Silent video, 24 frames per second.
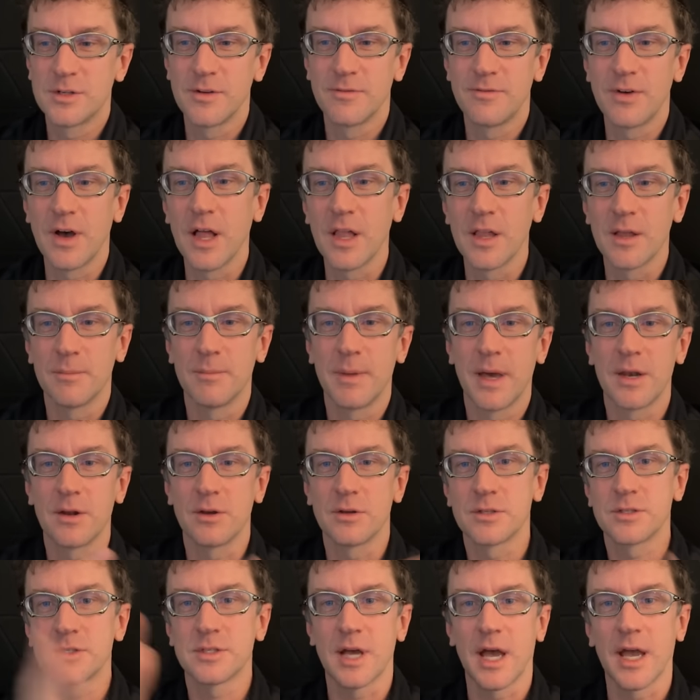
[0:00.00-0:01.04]

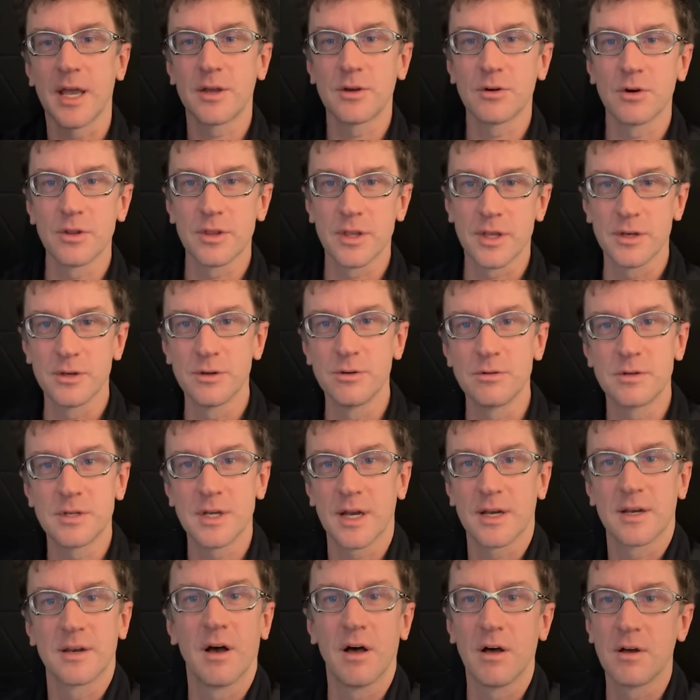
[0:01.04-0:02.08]
developmental cycle that new
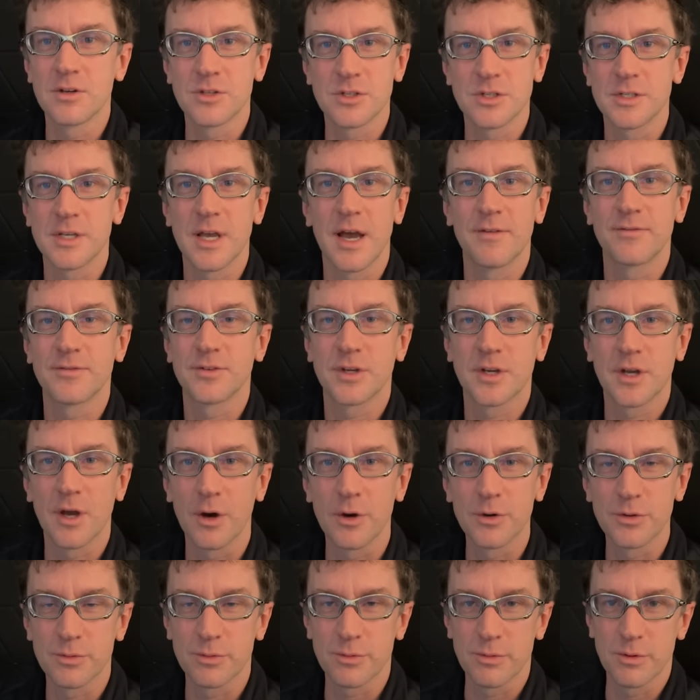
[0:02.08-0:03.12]
technologies have to
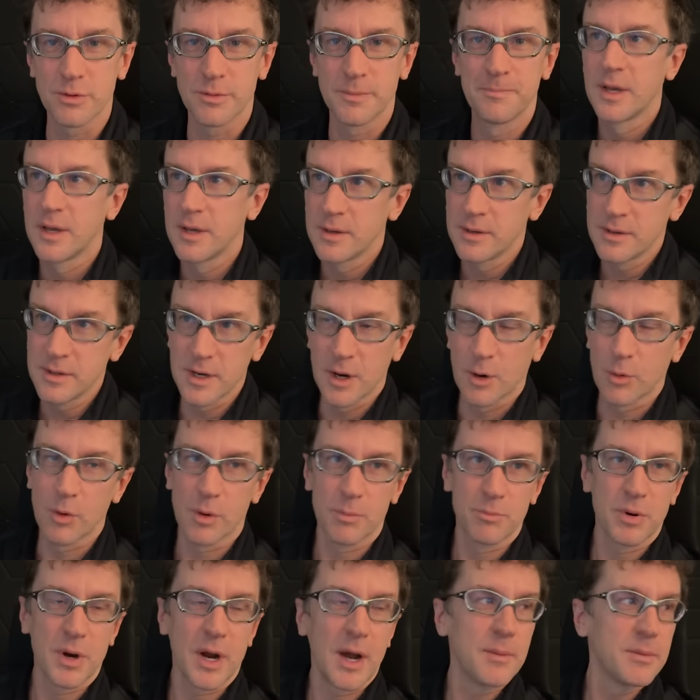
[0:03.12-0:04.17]
go through. You know,
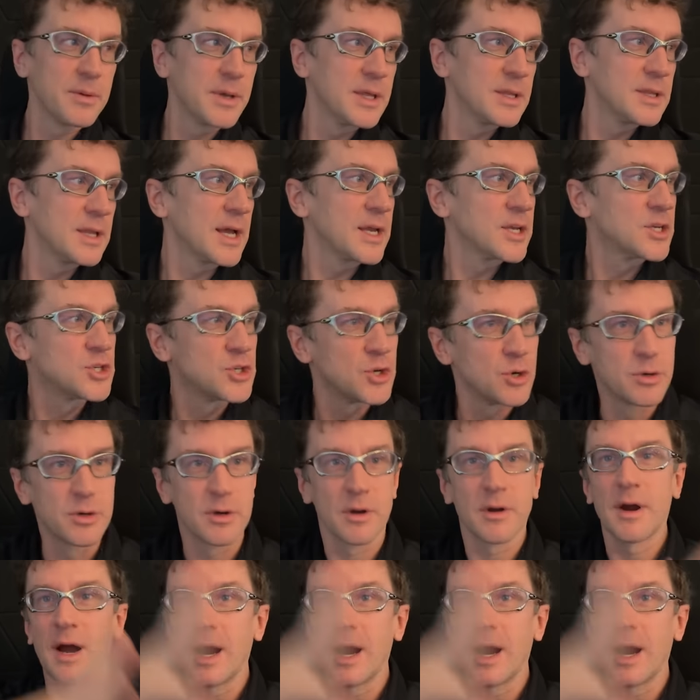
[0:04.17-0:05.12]
we're probably in like junior